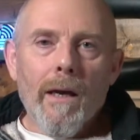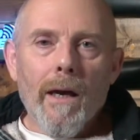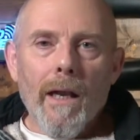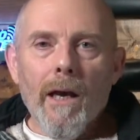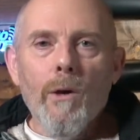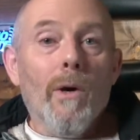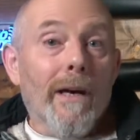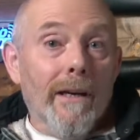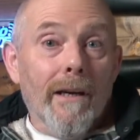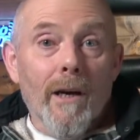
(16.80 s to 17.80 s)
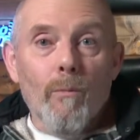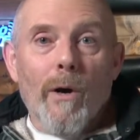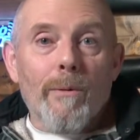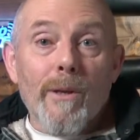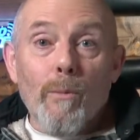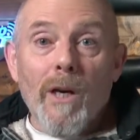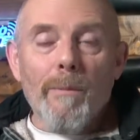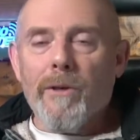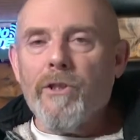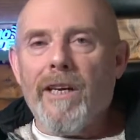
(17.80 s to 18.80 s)
Hello and welcome to the Whirly
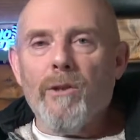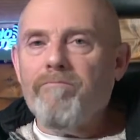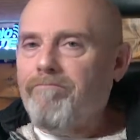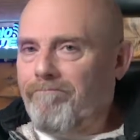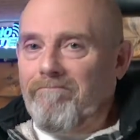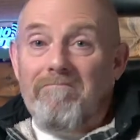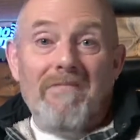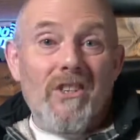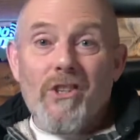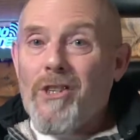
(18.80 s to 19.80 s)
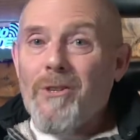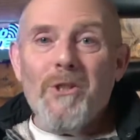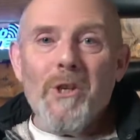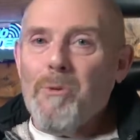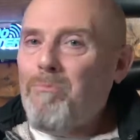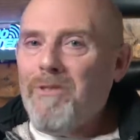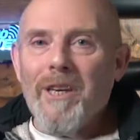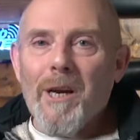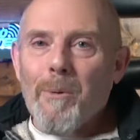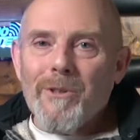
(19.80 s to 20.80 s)
Bloke channel. This is YouTube,
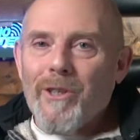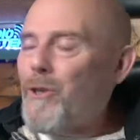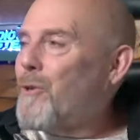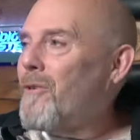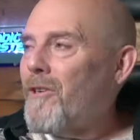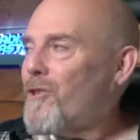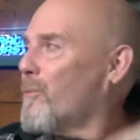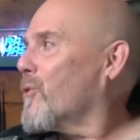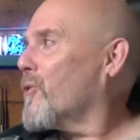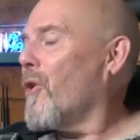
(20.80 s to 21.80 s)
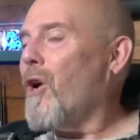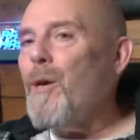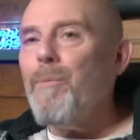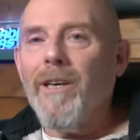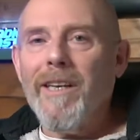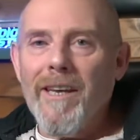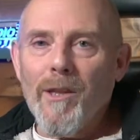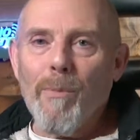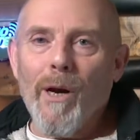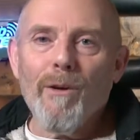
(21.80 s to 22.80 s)
you know what to do. Subscribe and hit
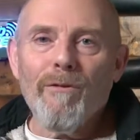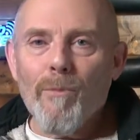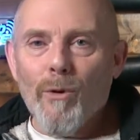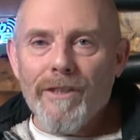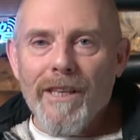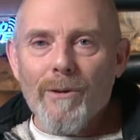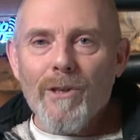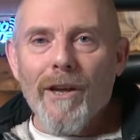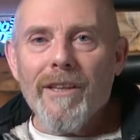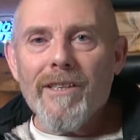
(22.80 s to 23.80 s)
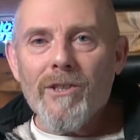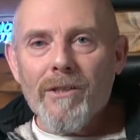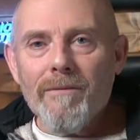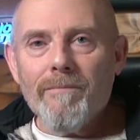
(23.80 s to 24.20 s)
the bell for more videos like this.